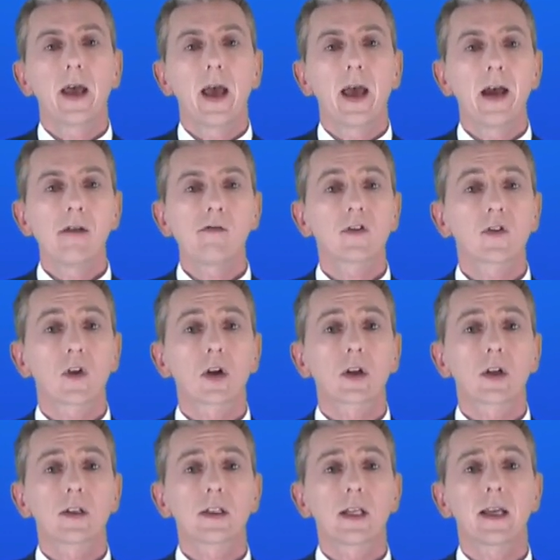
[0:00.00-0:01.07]
An
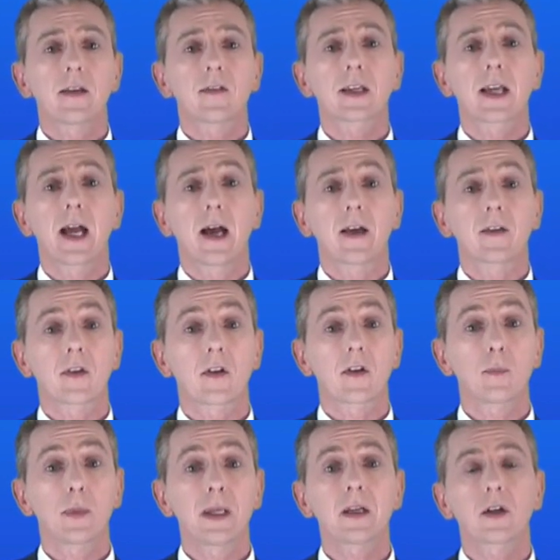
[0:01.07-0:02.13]
aerosol contains gas that
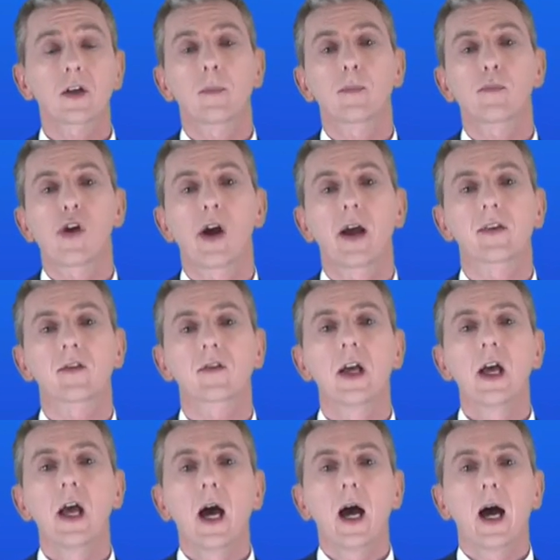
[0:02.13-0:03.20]
has been compressed,